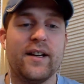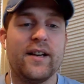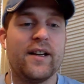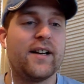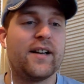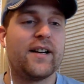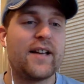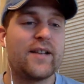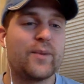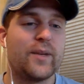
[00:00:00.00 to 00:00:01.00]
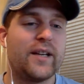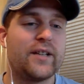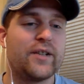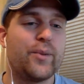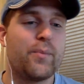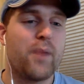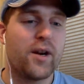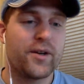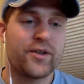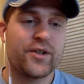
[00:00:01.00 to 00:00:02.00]
as we get into
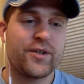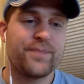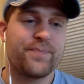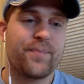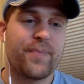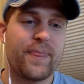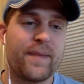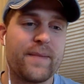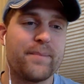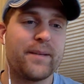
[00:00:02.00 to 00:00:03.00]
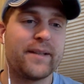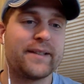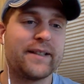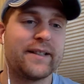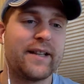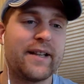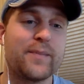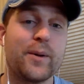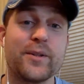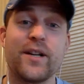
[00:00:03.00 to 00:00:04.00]
March. But that's
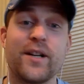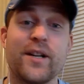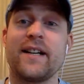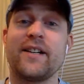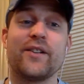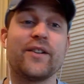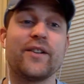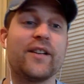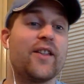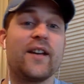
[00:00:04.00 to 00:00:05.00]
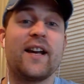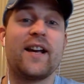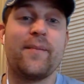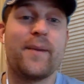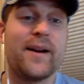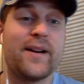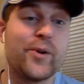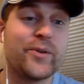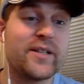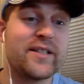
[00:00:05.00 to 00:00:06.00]
pretty much all I got here. The other thing I had on my
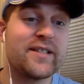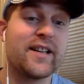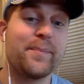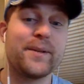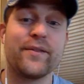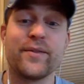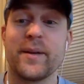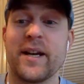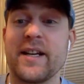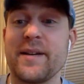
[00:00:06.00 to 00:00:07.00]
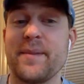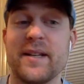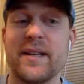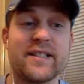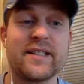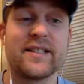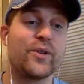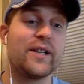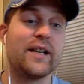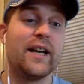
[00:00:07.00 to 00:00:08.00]
notes is update from Kennedy Meek's
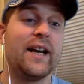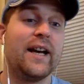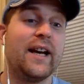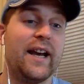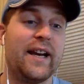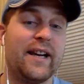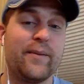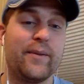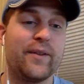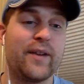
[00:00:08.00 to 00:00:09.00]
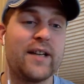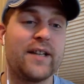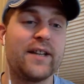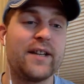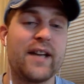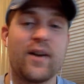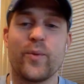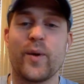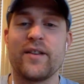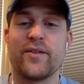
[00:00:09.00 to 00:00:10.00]
injury, and we've kind of done that
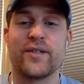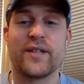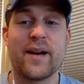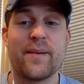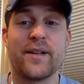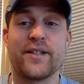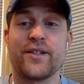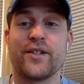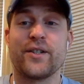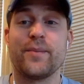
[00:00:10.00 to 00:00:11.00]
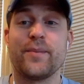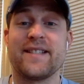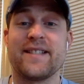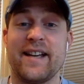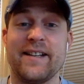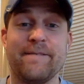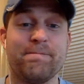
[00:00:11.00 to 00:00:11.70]
already. There's not much to be said,